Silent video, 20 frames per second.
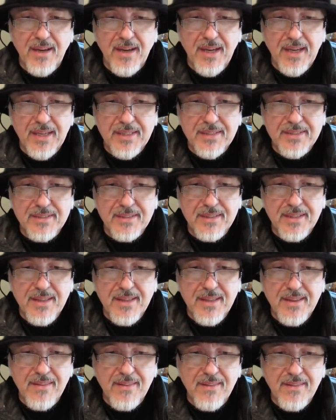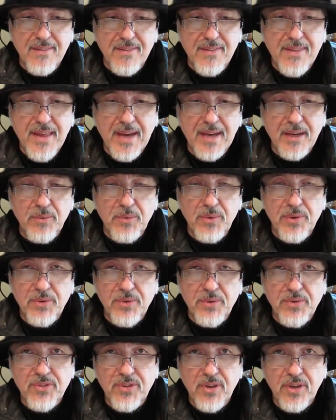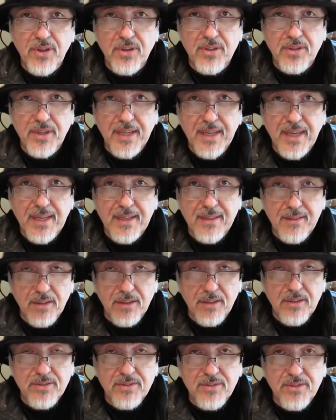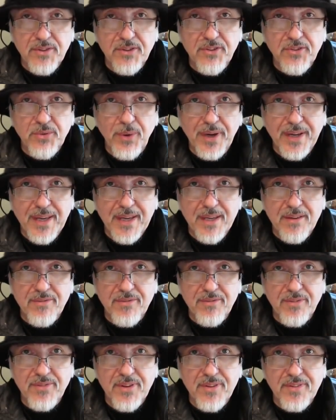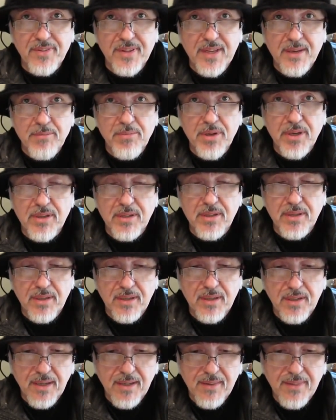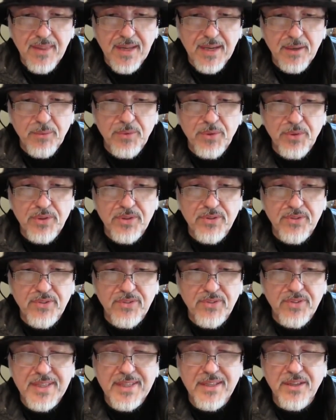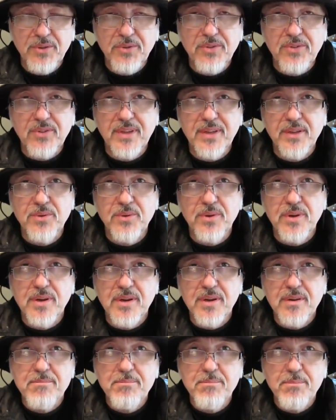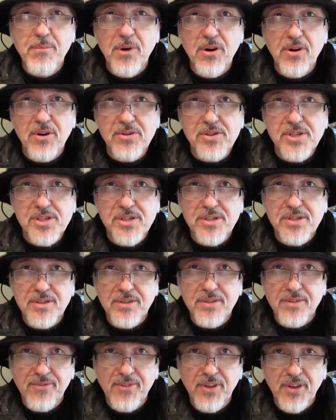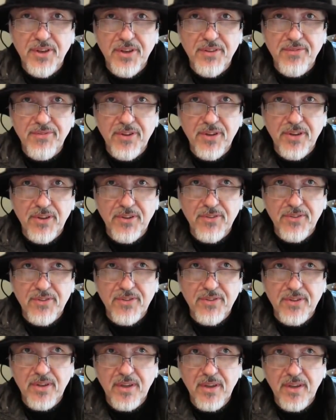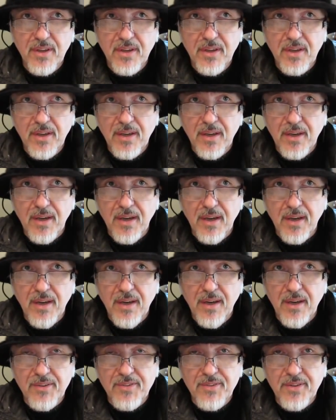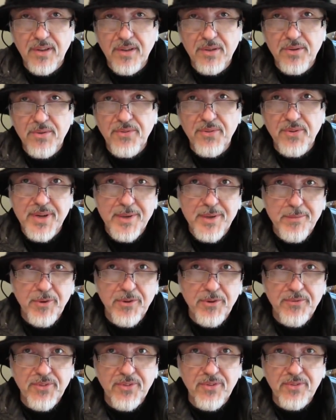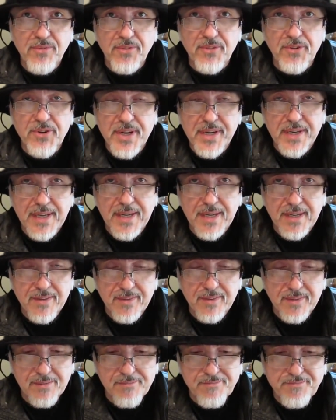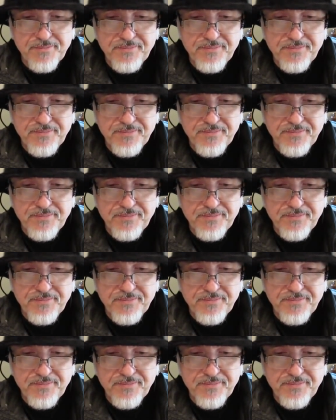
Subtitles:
And that will start again on the 28th of December, and that will continue till March 31st. So 3 months and 3 days.